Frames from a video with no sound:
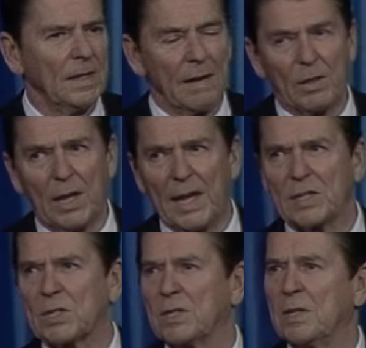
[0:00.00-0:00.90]

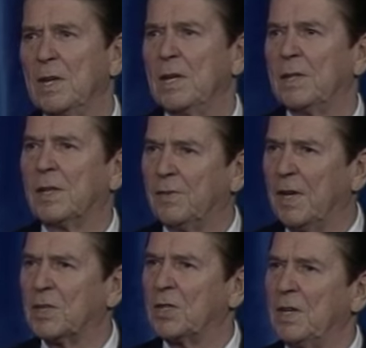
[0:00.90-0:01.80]
Nevertheless, the
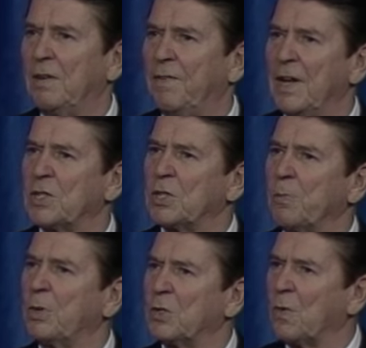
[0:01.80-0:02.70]
drugs and devices are
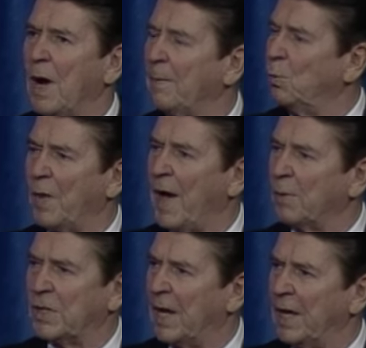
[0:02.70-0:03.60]
prescribed
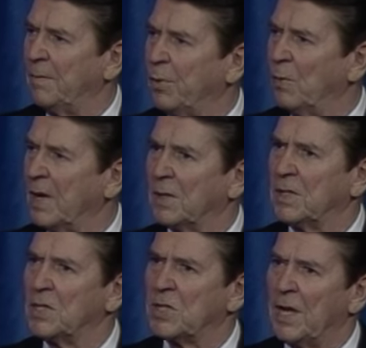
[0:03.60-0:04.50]
without getting parental
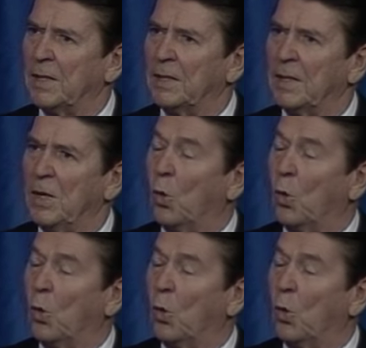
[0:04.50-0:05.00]
consent